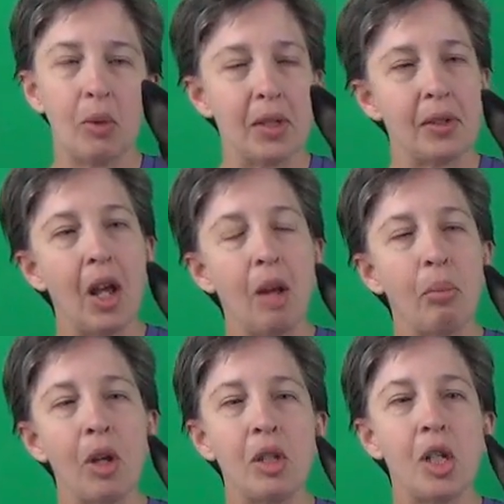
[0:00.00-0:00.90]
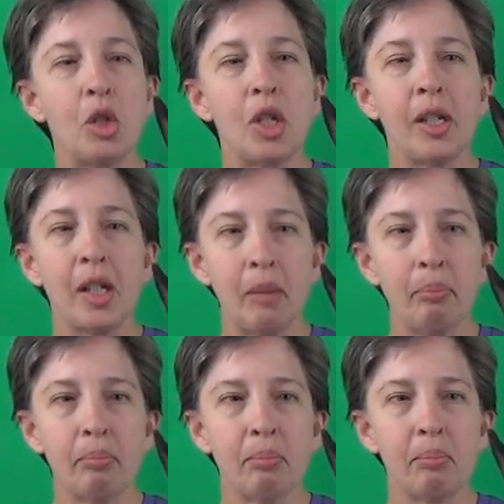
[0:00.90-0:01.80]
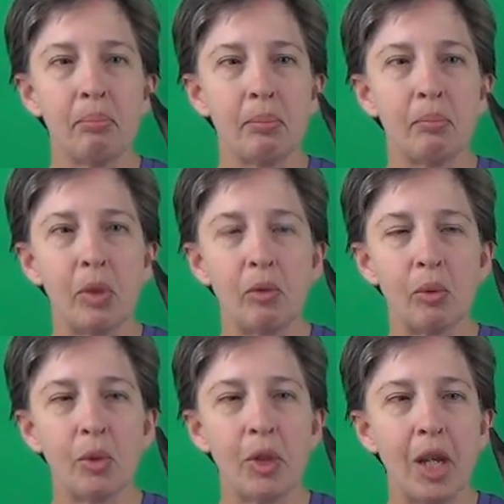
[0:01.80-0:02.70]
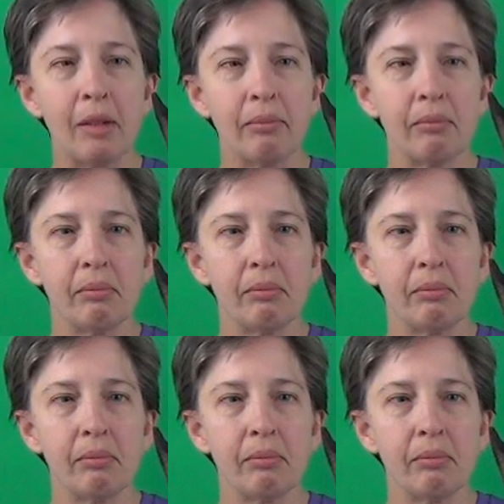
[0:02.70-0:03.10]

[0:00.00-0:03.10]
We start by teaching come, we reward that.